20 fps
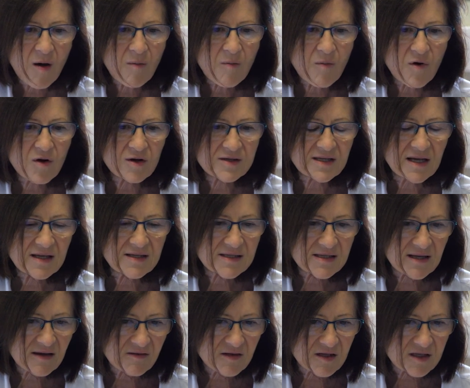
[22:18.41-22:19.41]
more than
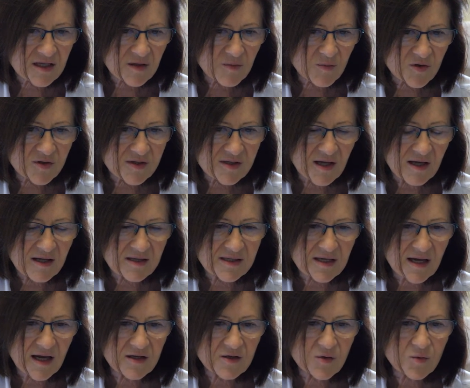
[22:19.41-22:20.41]

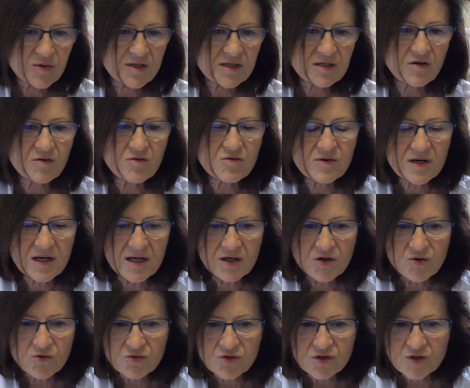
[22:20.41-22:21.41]
70% and with a really
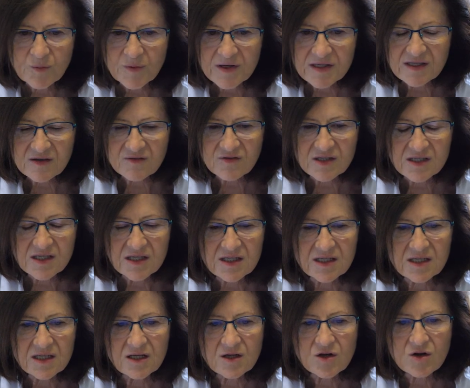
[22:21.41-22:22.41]
good
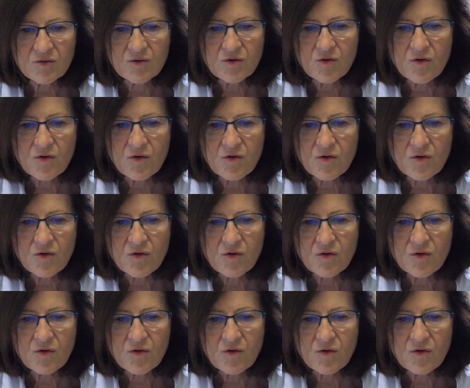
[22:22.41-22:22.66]
specificity